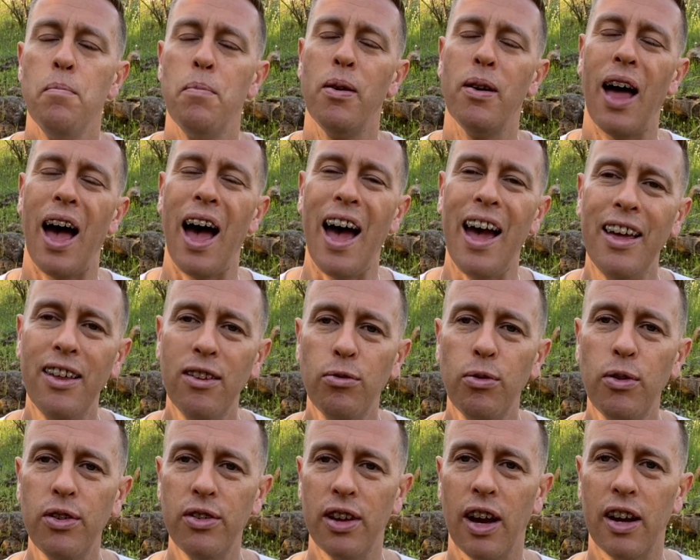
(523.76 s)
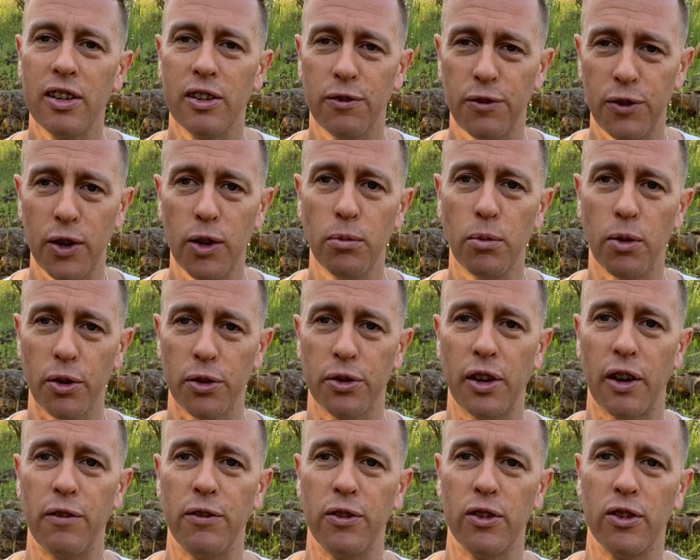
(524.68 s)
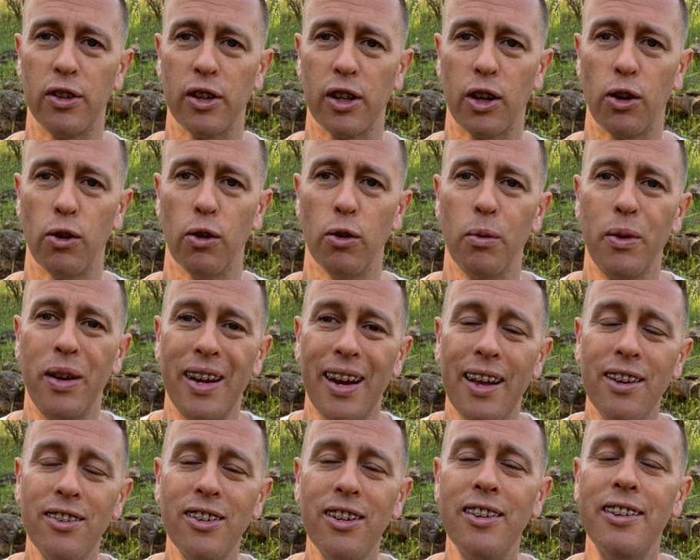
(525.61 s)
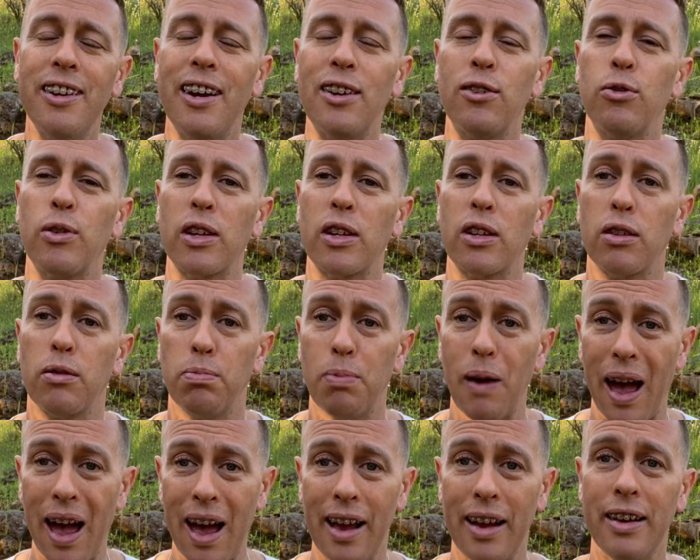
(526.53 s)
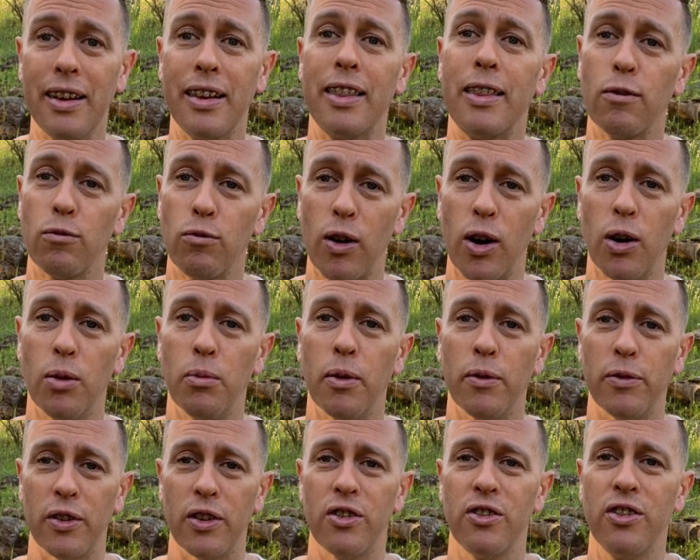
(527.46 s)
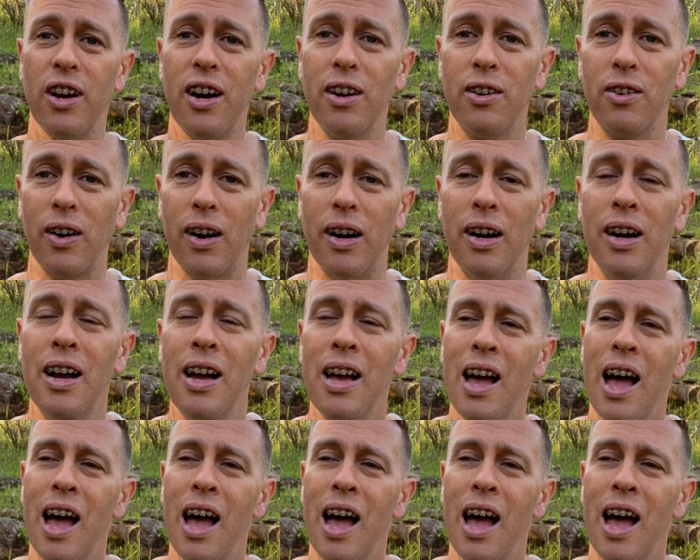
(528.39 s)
But as we start to feel more safe and secure, we can actually start to expand the realm of this chakra.